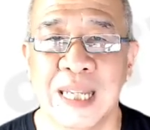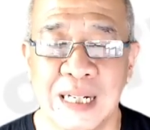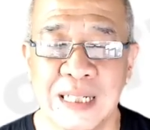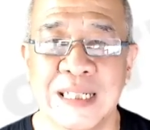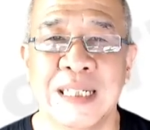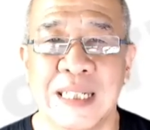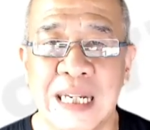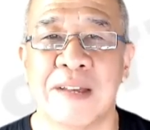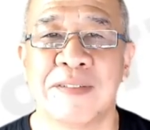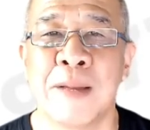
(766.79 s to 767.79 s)
At least they
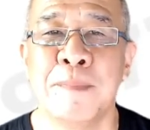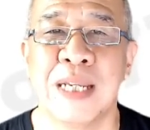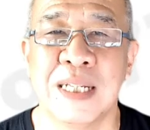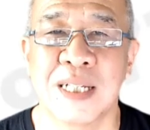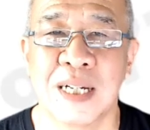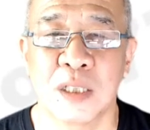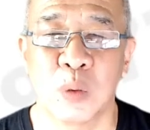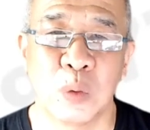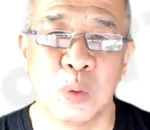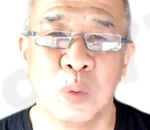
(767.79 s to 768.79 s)
have some data
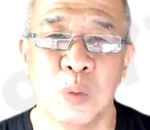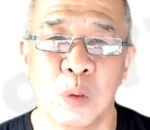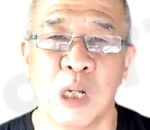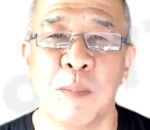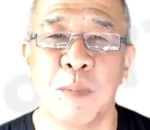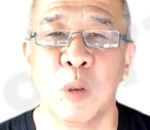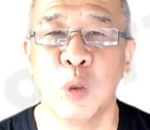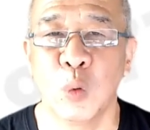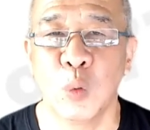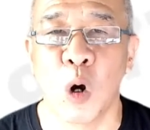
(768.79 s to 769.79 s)
to help you
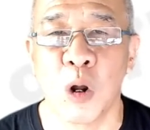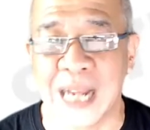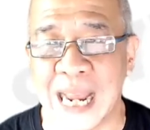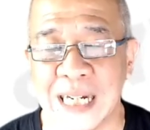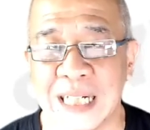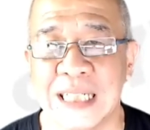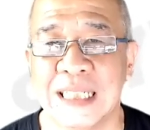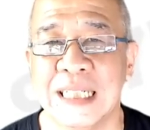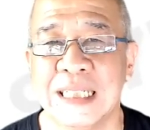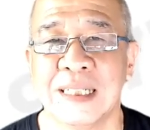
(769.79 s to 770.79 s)
do all the
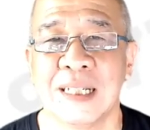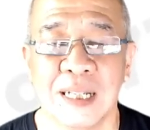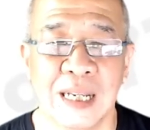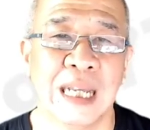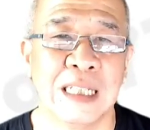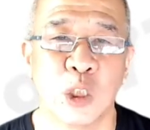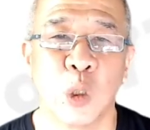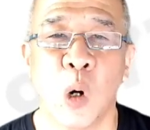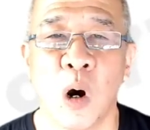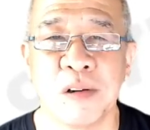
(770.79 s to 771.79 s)
analysis and
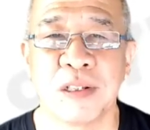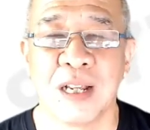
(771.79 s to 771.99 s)
so on.